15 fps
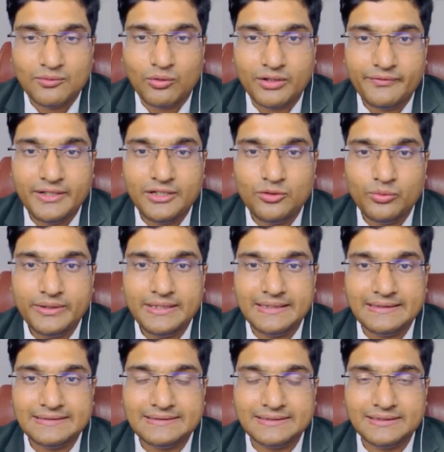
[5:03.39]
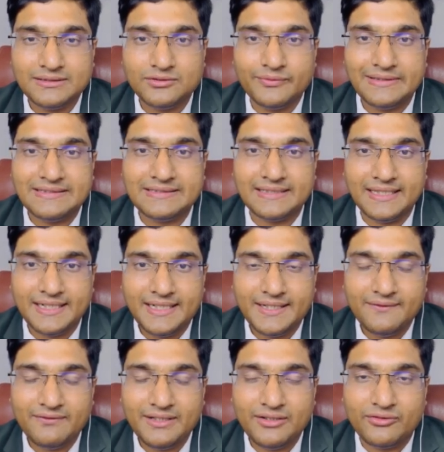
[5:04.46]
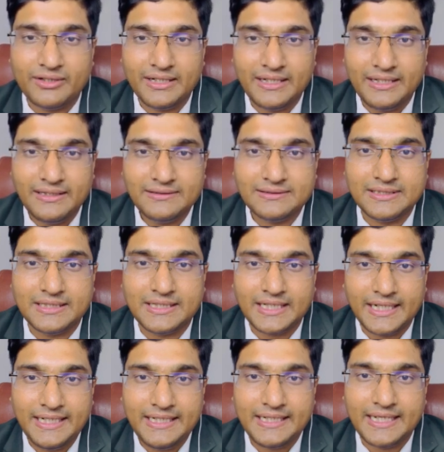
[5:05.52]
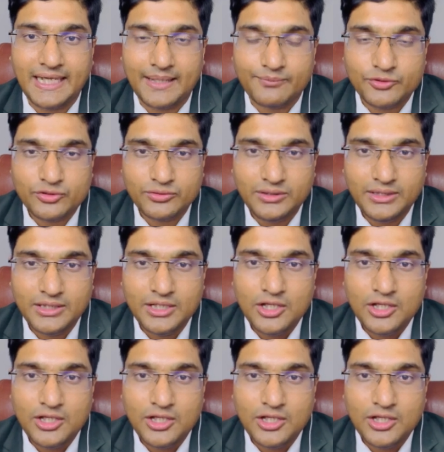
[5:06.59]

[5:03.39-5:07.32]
What we do in this is we selectively release the tight capsule